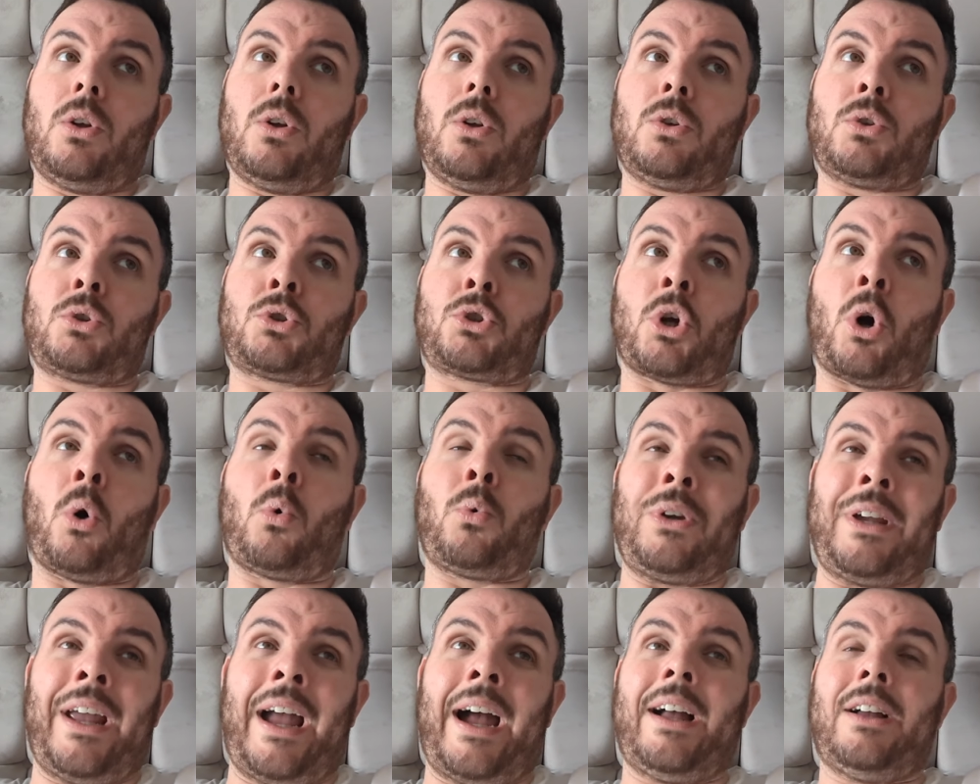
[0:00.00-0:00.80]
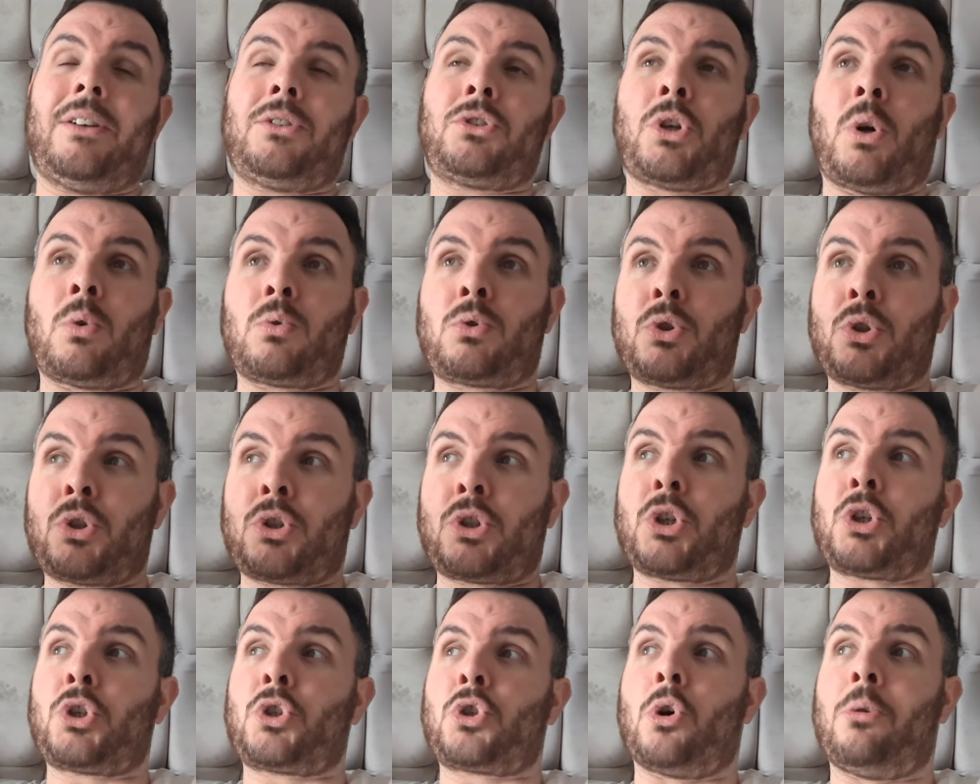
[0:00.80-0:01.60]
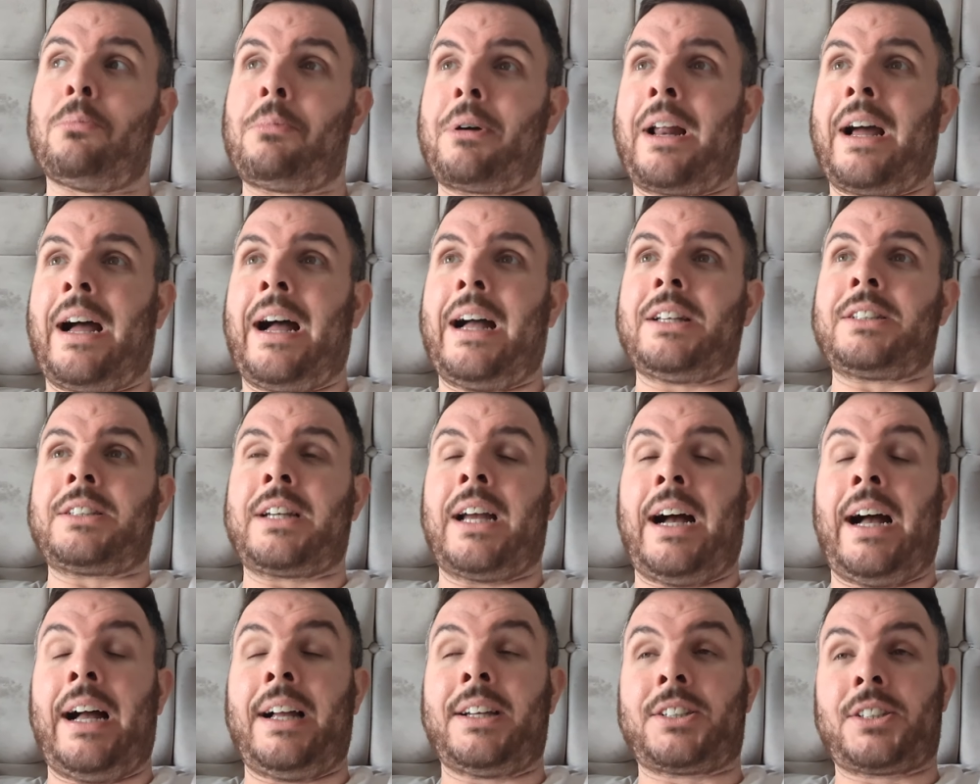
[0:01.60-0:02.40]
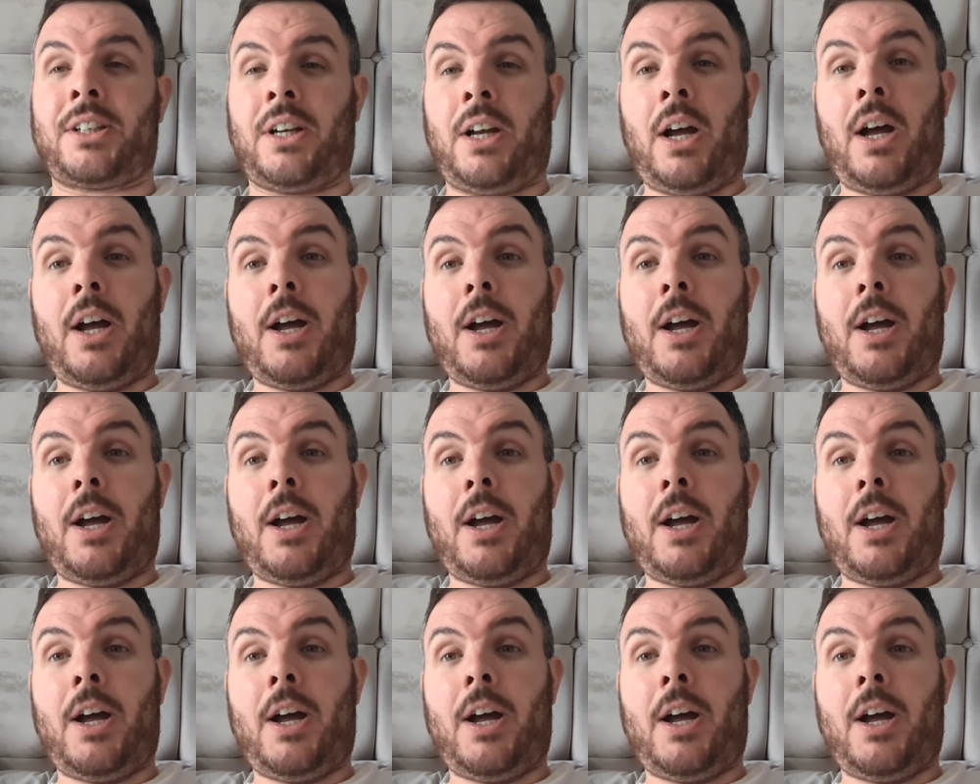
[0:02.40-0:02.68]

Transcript: so yeah, so just to summarise, guys,